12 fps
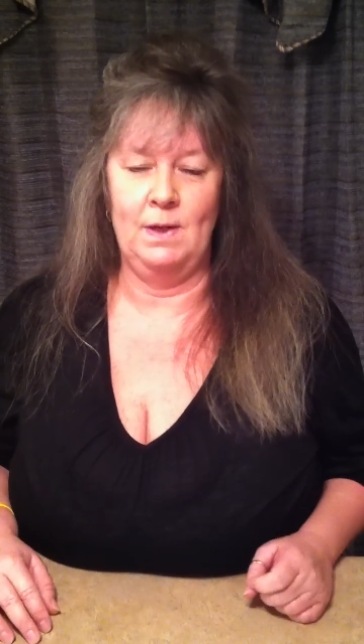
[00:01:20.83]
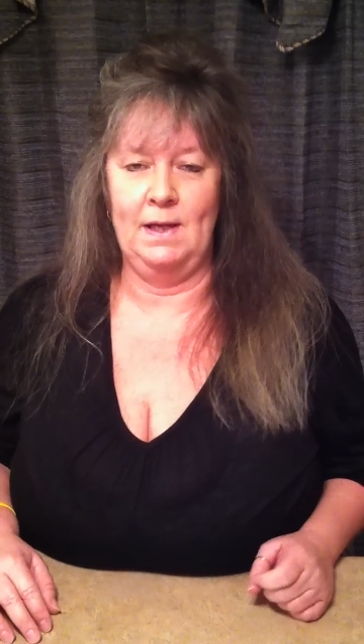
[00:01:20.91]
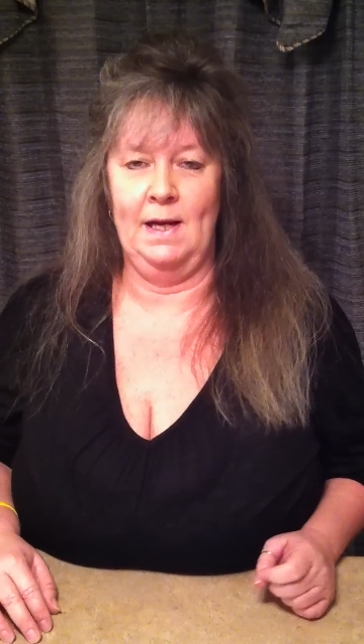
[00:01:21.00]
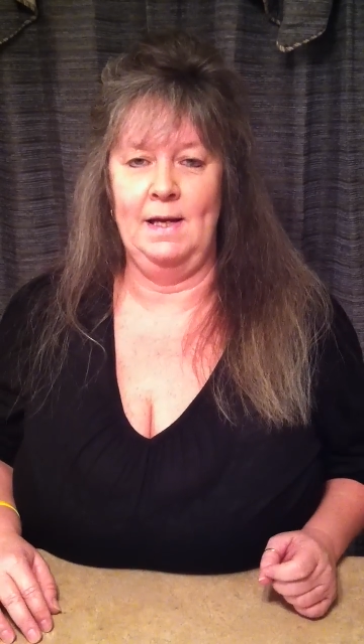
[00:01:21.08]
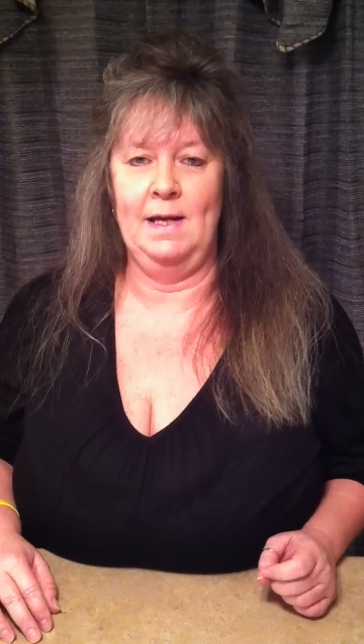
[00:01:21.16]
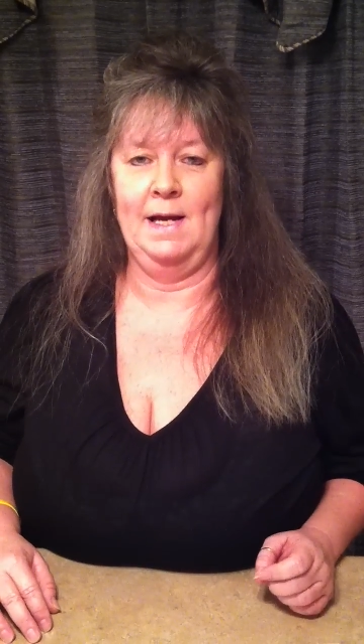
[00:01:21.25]

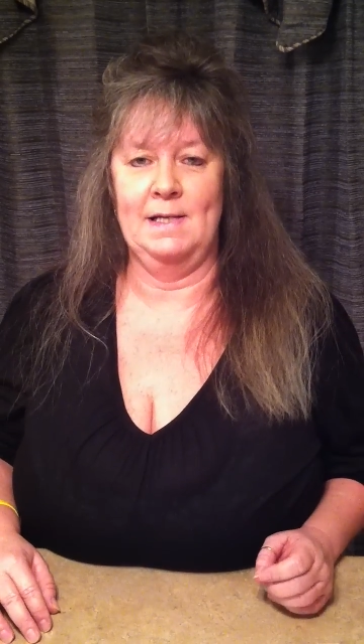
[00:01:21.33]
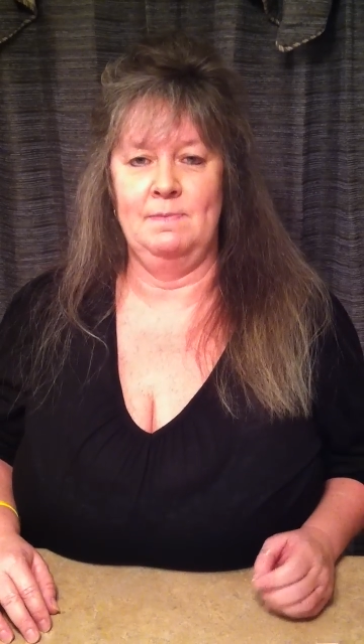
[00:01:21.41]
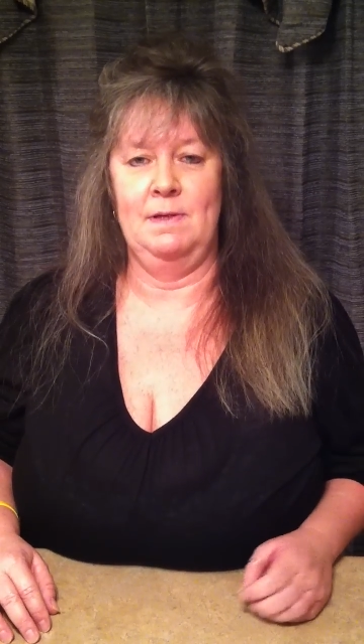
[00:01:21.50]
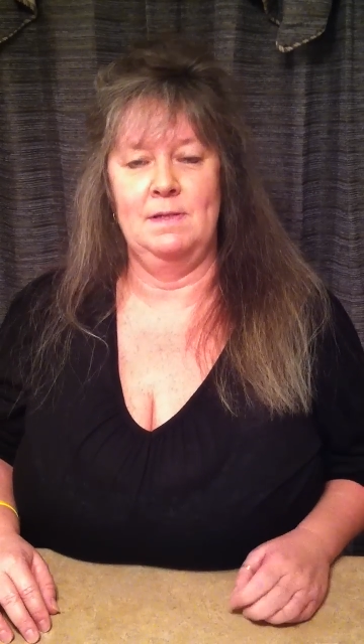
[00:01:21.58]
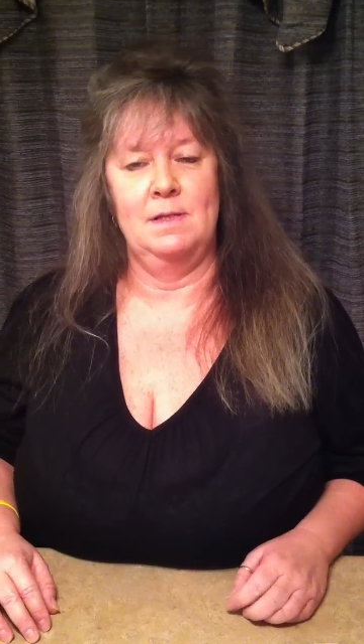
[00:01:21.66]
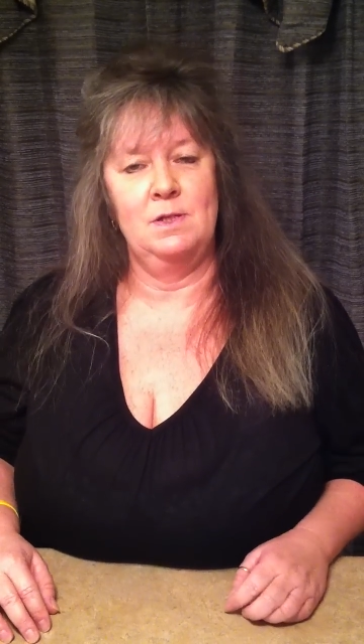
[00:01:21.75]
he asked
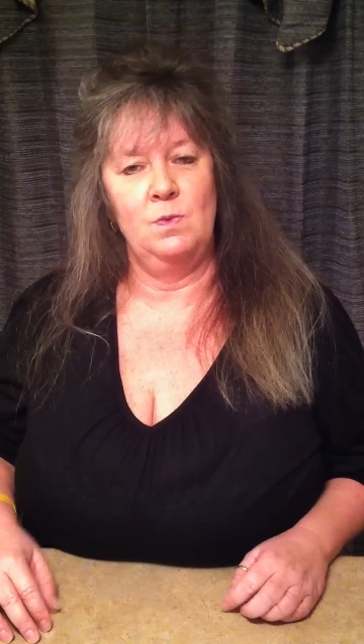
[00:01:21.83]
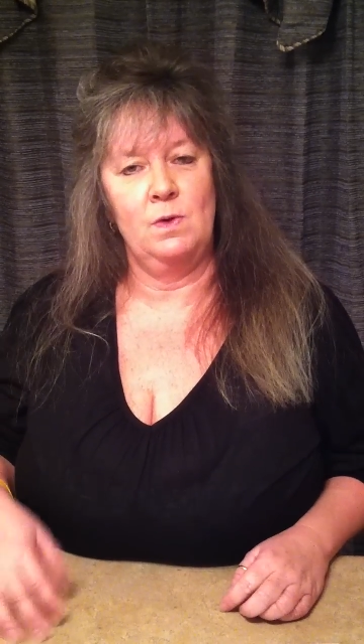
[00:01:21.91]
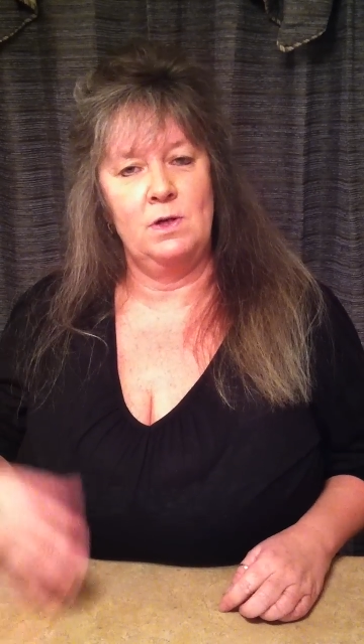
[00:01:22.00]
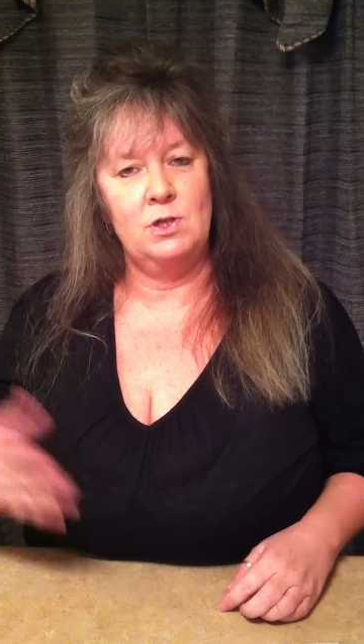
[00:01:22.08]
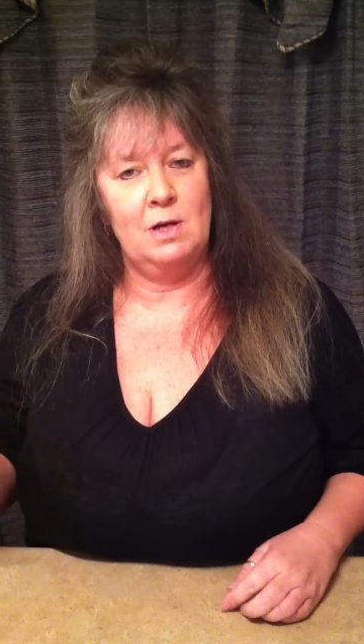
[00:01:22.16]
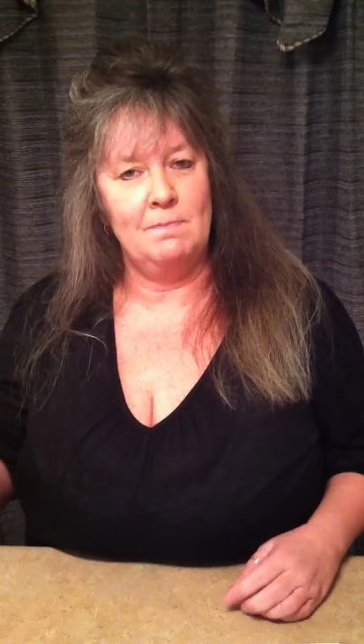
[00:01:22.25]
me, he says, you
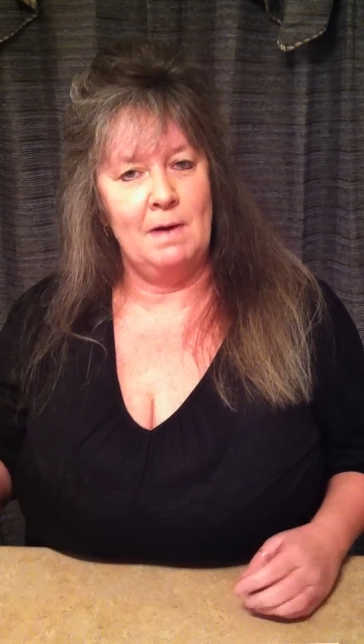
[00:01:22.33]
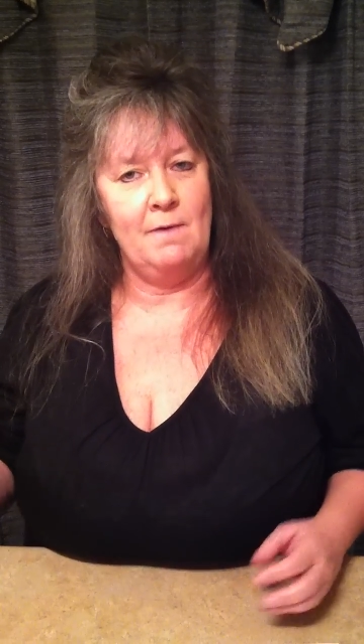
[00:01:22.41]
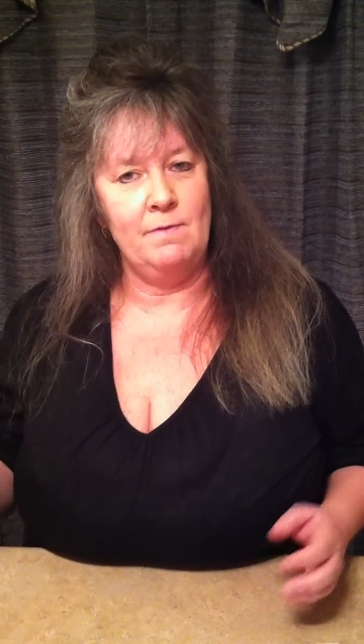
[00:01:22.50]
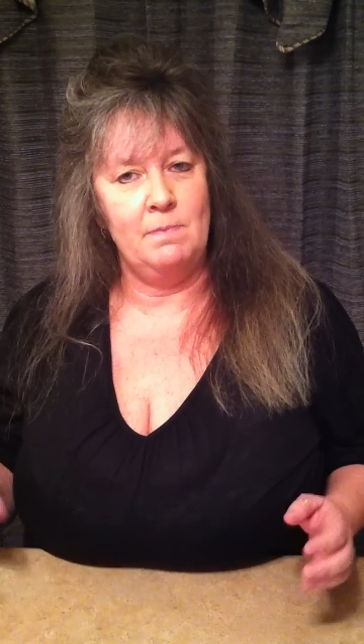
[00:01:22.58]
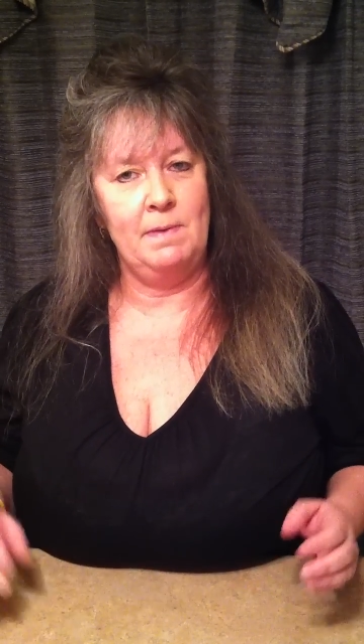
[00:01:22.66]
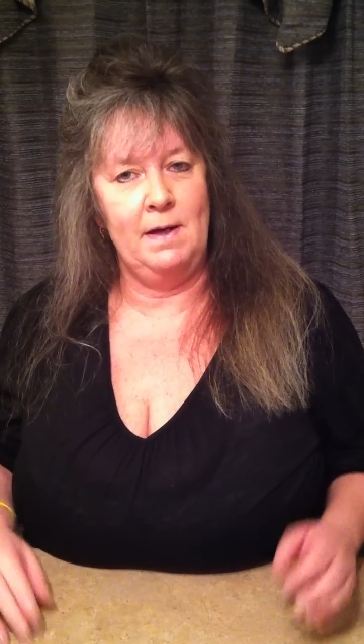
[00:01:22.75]
want to jump
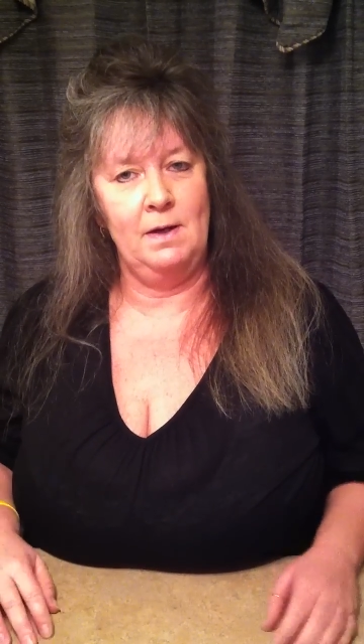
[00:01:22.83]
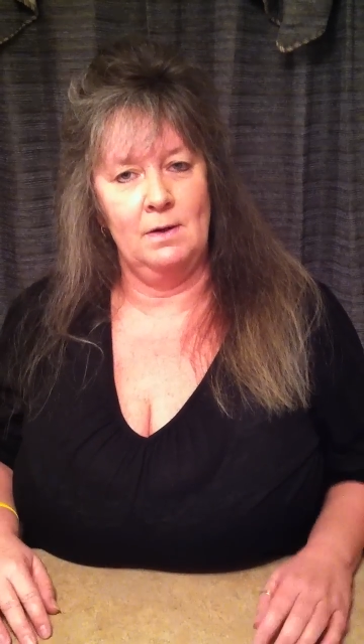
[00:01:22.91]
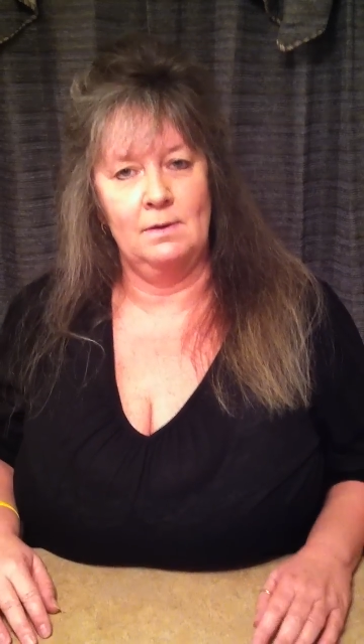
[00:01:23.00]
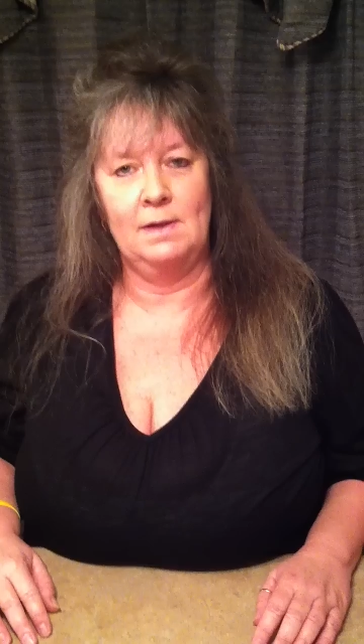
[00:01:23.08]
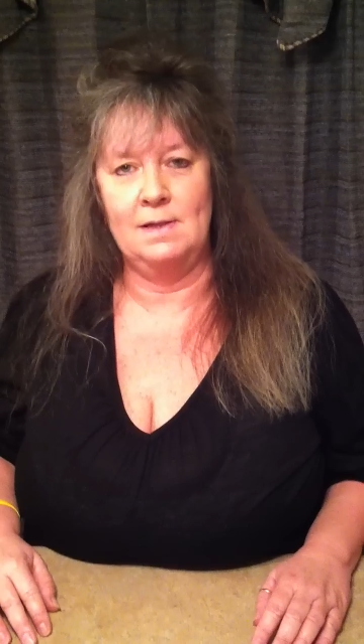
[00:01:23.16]
off the pier?